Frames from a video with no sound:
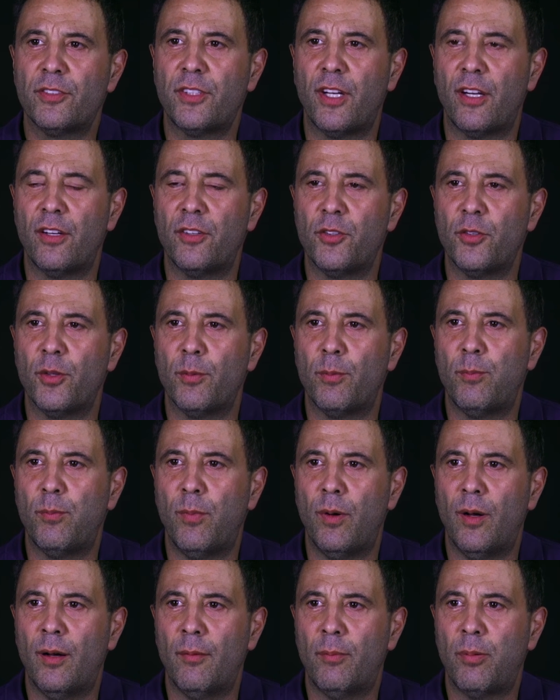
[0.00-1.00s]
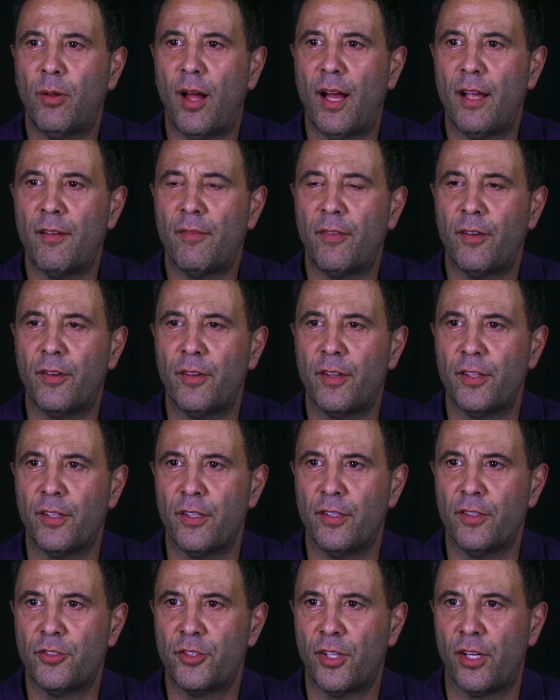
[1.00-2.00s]
started to apply for
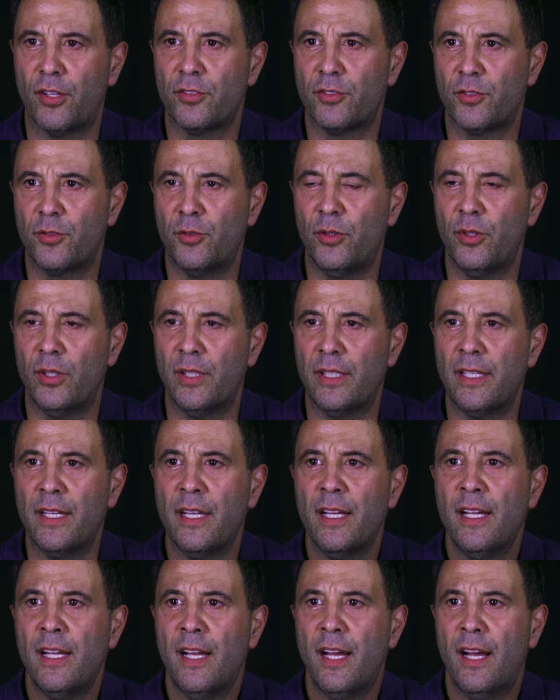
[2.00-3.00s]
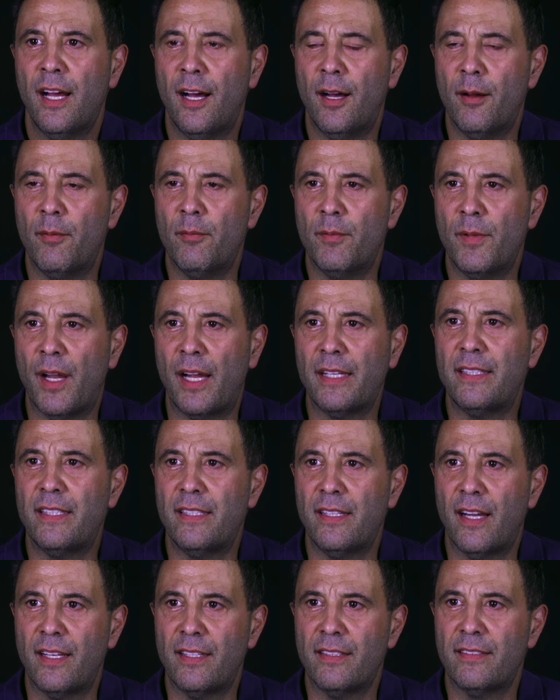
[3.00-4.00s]
the charter school in
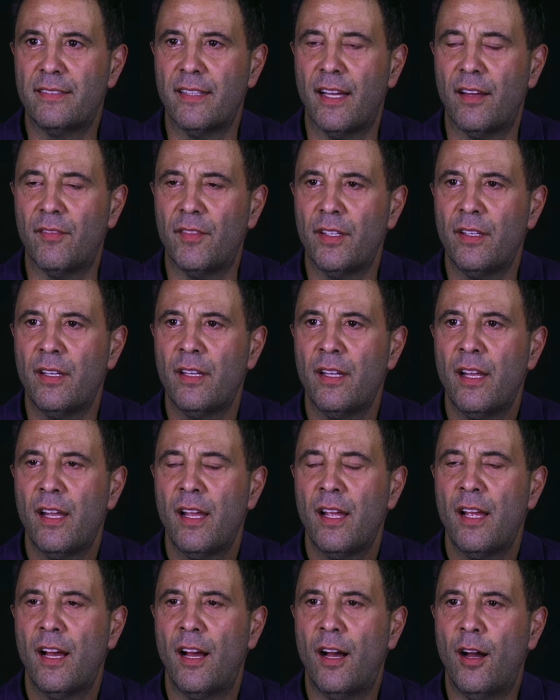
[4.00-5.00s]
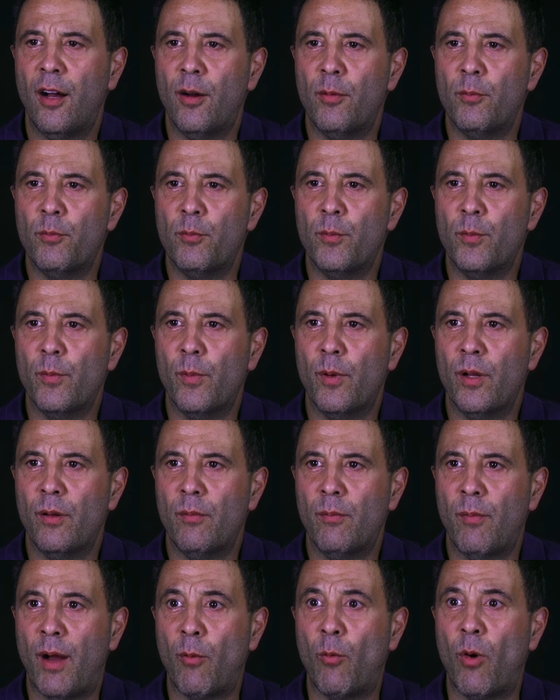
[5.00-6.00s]
1997.
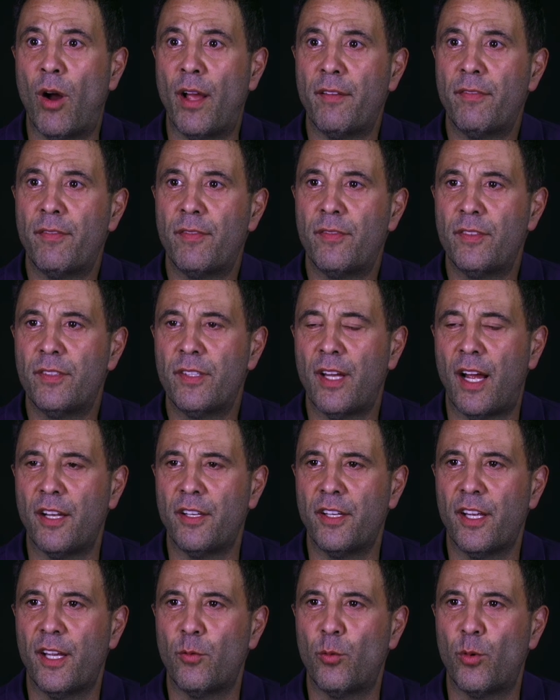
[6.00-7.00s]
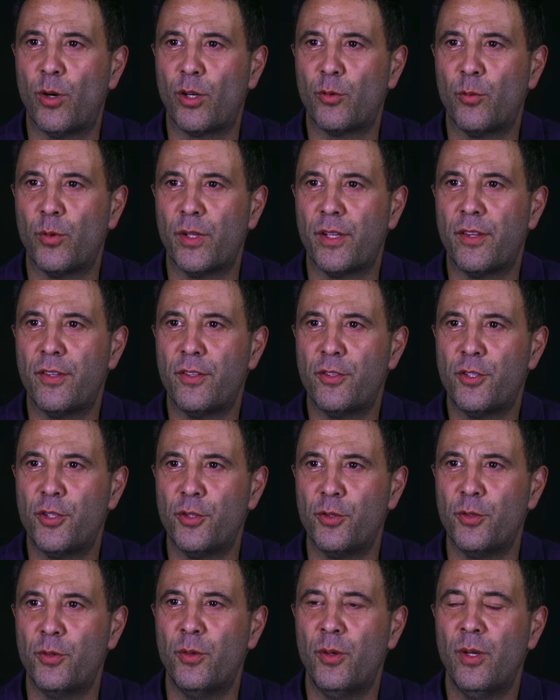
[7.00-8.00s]
My wife, Tanya, had worked with
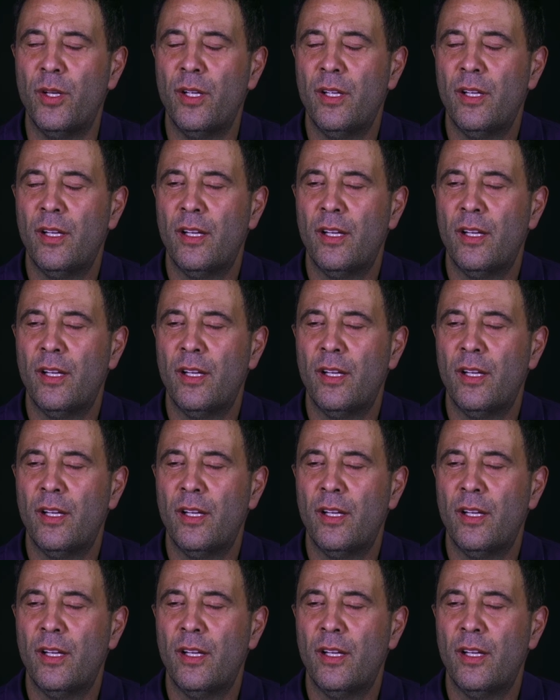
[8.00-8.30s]
two